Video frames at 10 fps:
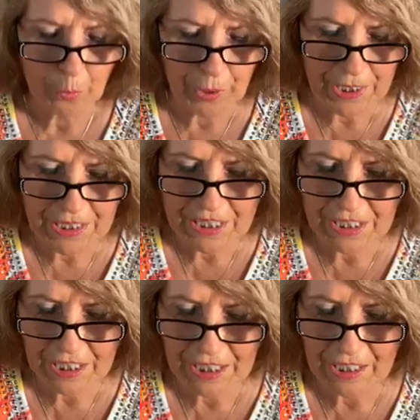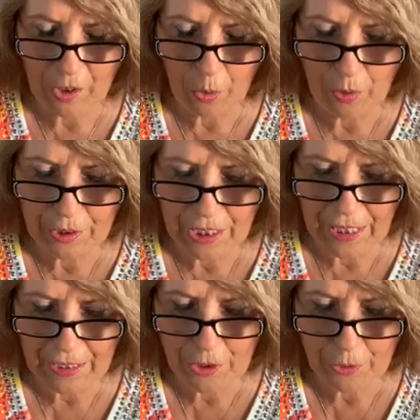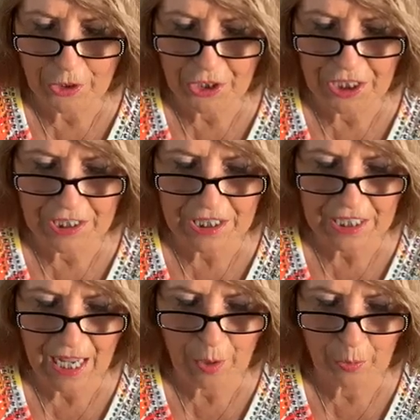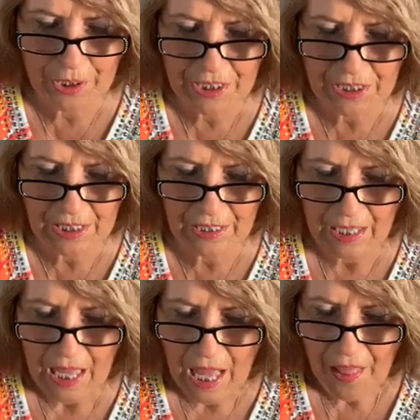We see, Lord. Thank you, Jesus. Now we see.